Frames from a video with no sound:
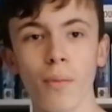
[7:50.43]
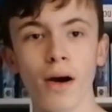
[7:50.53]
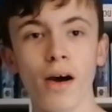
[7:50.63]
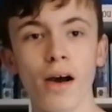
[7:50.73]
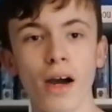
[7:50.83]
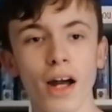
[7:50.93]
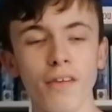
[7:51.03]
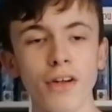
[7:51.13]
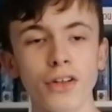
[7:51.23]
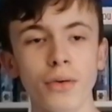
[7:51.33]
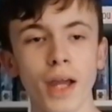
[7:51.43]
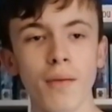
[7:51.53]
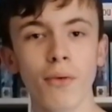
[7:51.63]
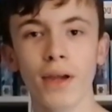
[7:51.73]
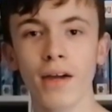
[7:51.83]
but an original Game
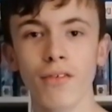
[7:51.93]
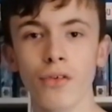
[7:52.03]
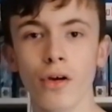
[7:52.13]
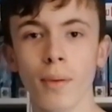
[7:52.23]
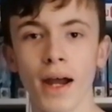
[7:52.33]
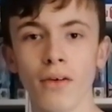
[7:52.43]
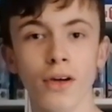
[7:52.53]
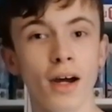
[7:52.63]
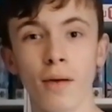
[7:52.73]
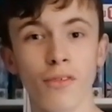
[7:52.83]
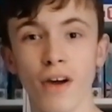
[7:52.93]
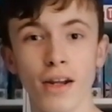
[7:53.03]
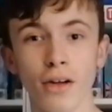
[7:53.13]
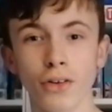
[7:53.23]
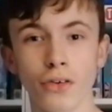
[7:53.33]
Boy game for £2, I'm afraid
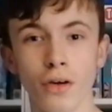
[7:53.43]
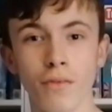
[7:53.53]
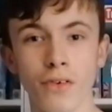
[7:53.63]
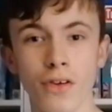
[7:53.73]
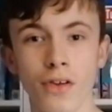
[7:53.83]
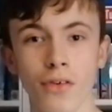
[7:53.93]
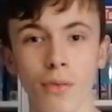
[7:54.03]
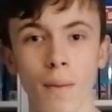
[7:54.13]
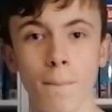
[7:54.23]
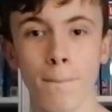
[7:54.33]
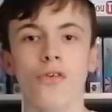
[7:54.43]
I just couldn't resist this one.